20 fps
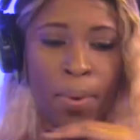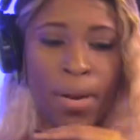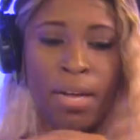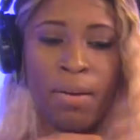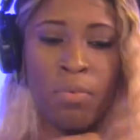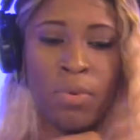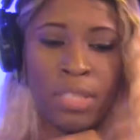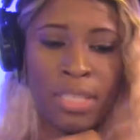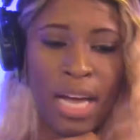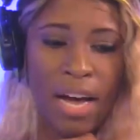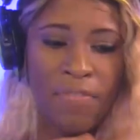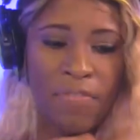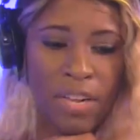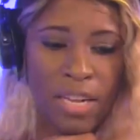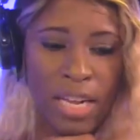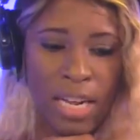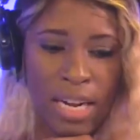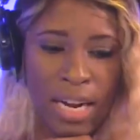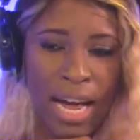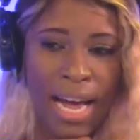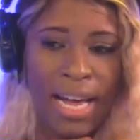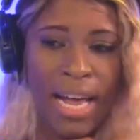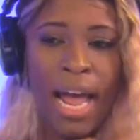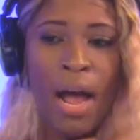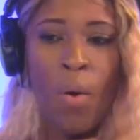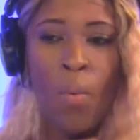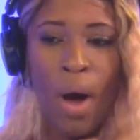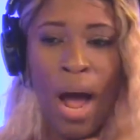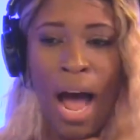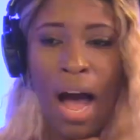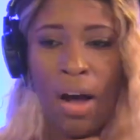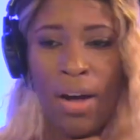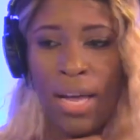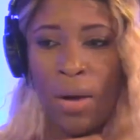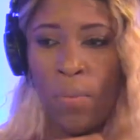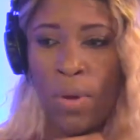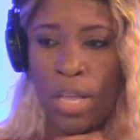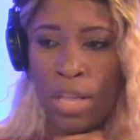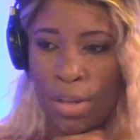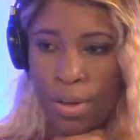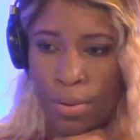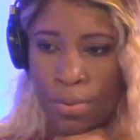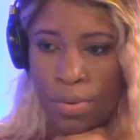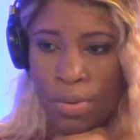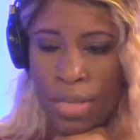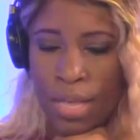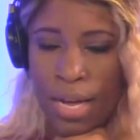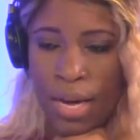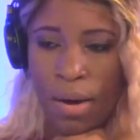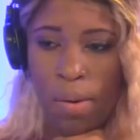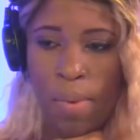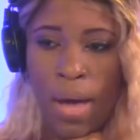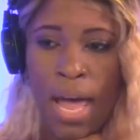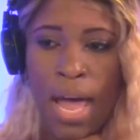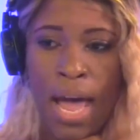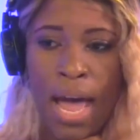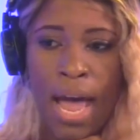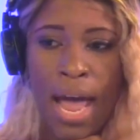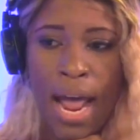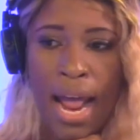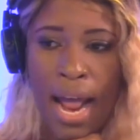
But it was definitely like, well, how can we use them? Yes.